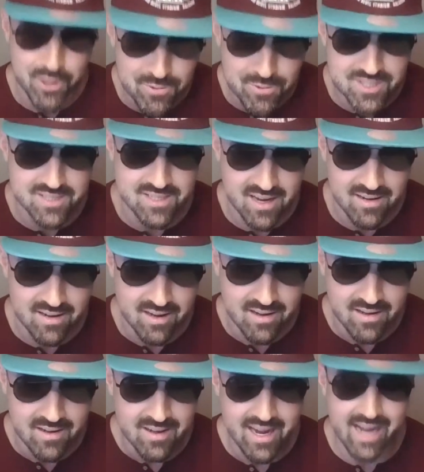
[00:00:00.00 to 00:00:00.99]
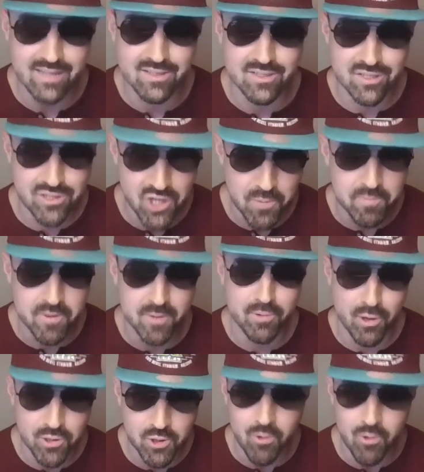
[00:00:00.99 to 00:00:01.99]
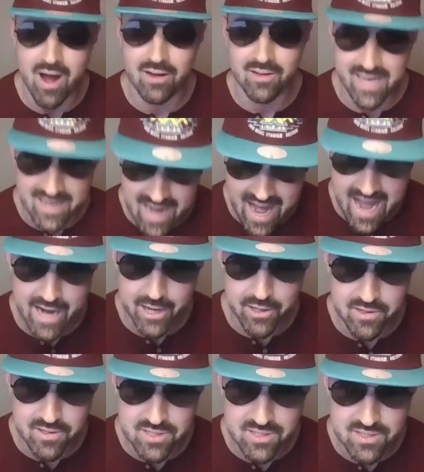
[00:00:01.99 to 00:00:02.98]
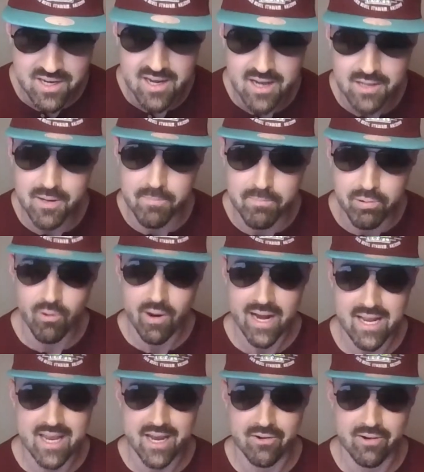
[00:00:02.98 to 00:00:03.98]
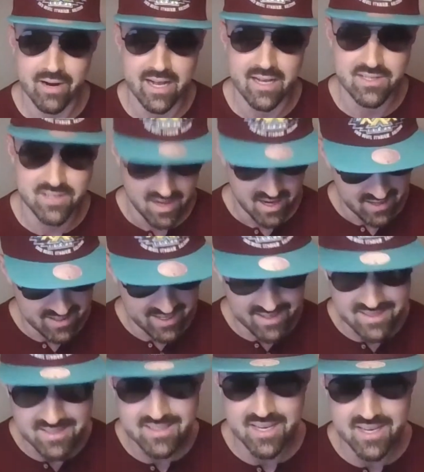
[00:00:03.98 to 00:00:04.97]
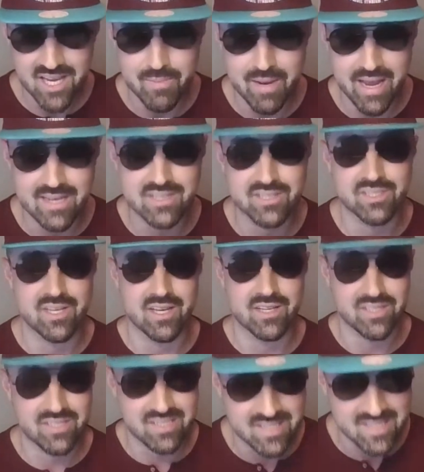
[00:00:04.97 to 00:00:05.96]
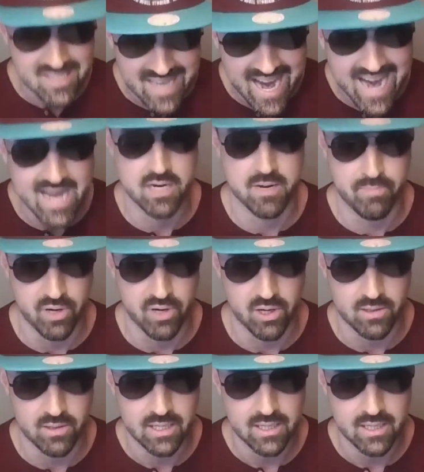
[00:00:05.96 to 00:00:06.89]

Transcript: Houston and Super Bowl quality Niners. The point here is this team is sustainable